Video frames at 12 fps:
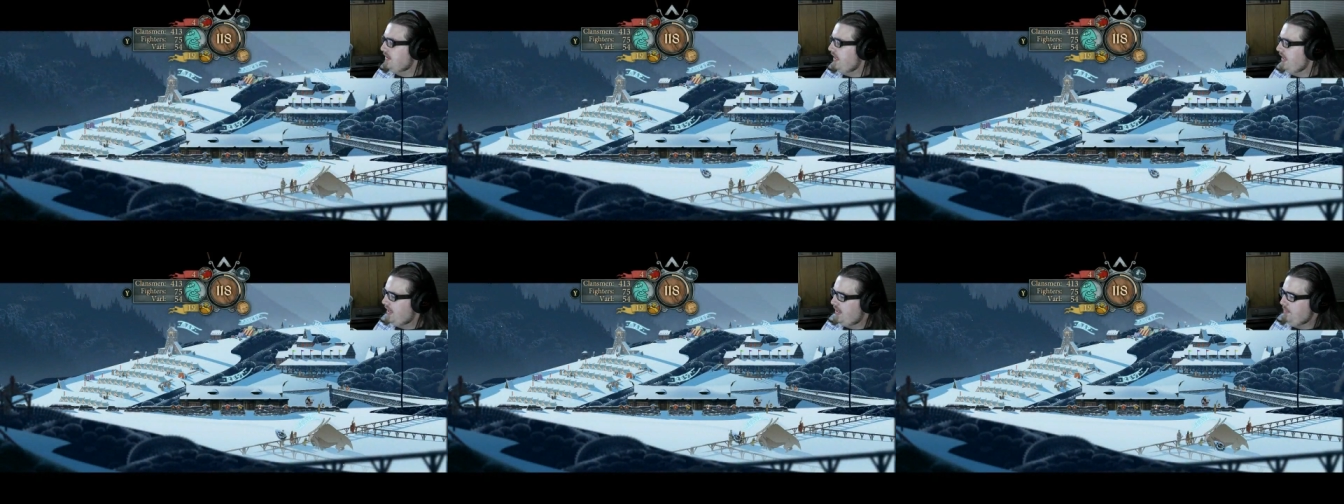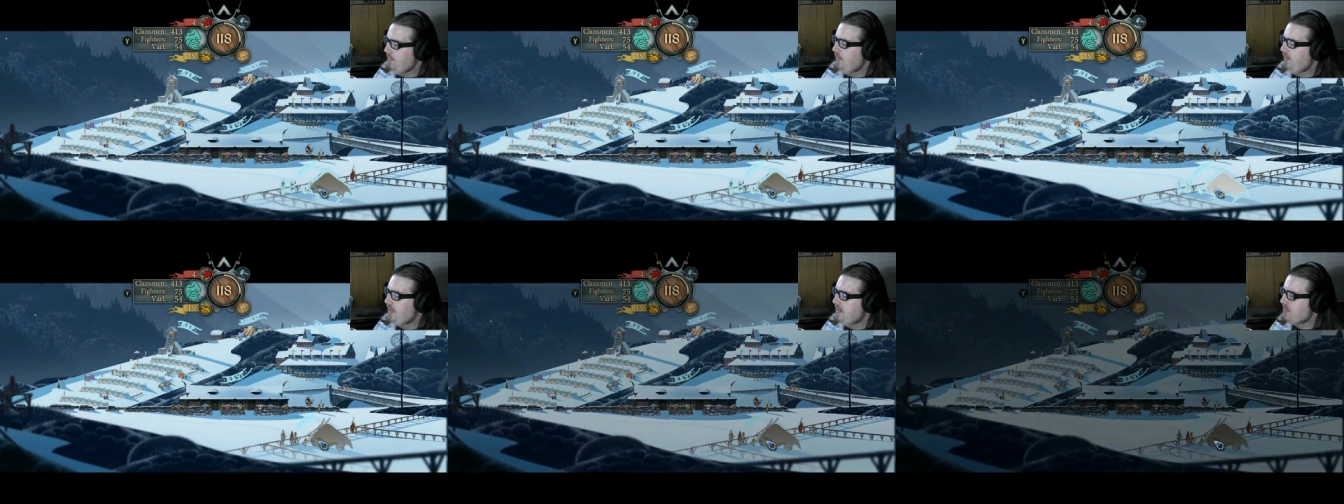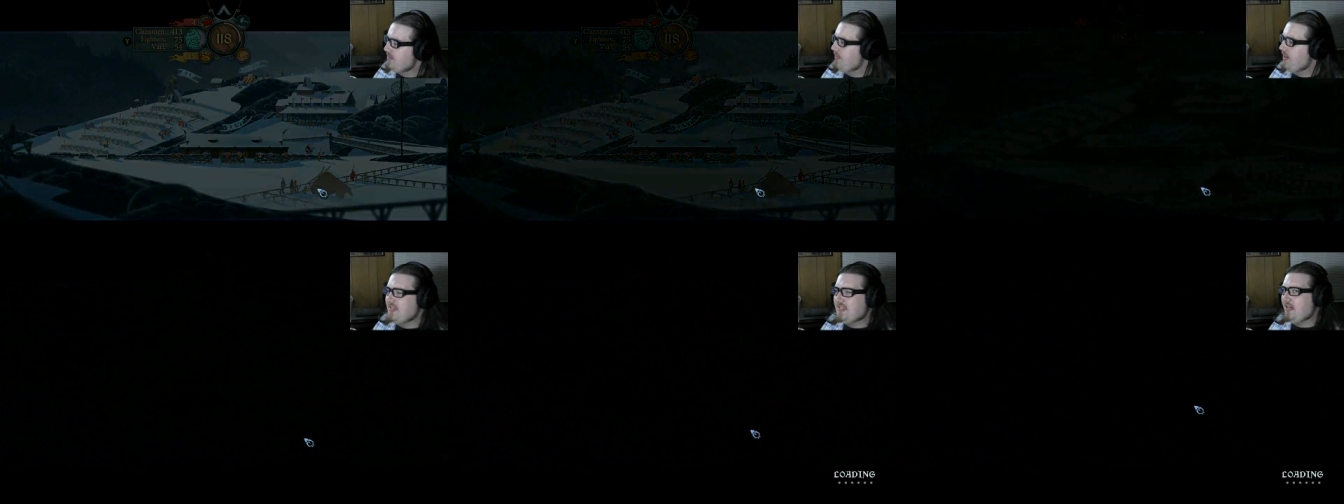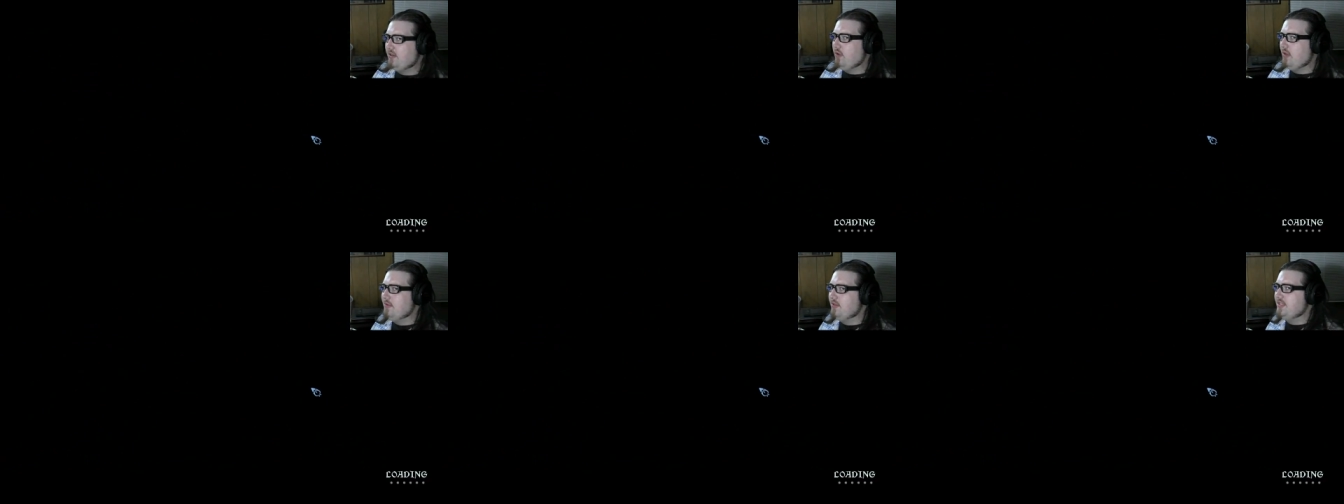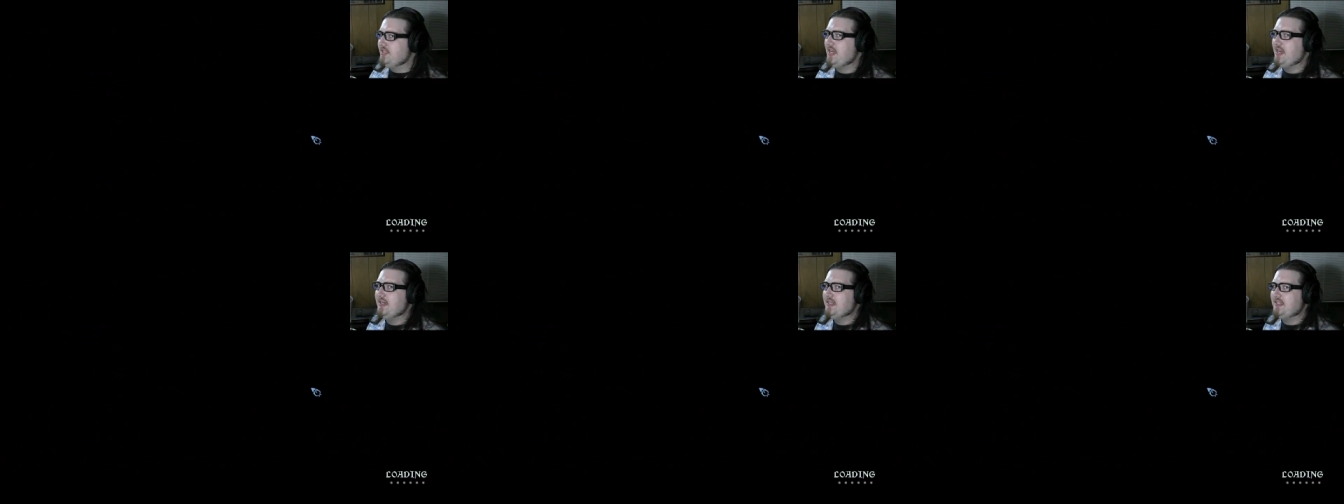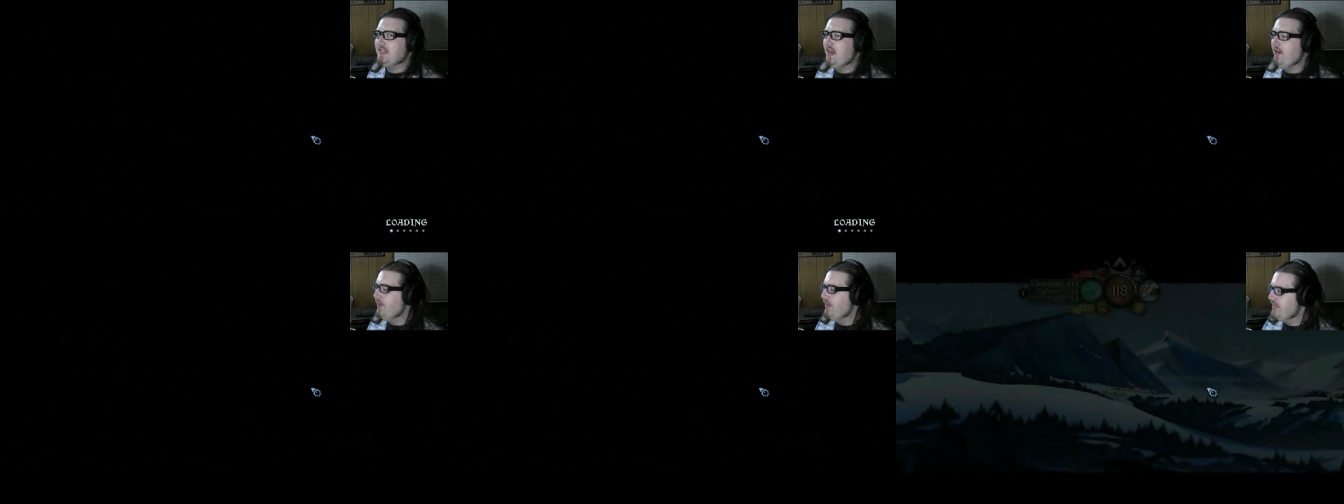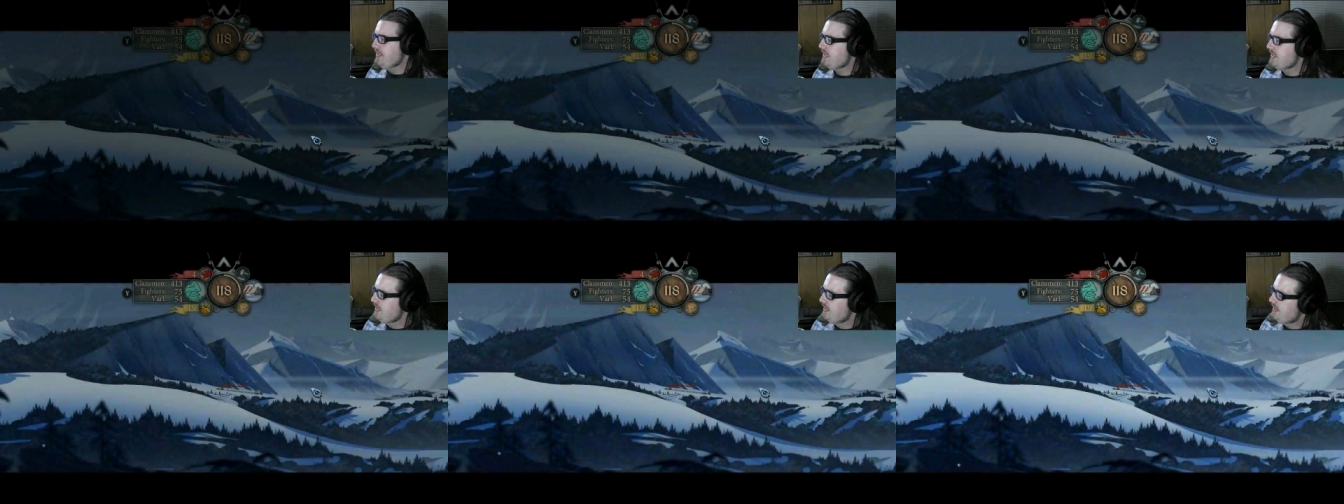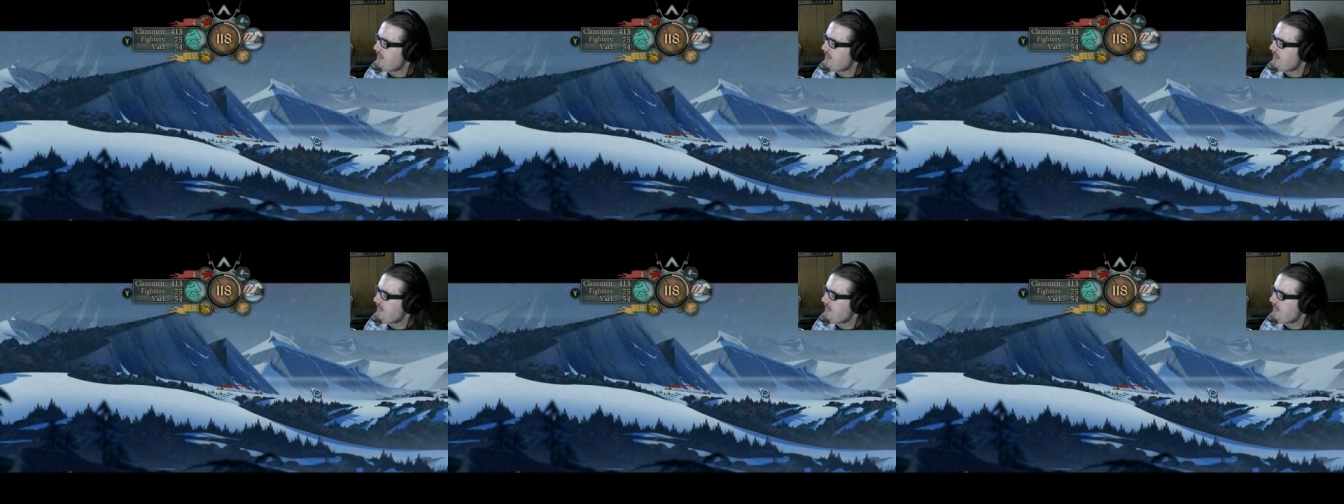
Yeah, I really am surprised that Krumr decided to stay with us.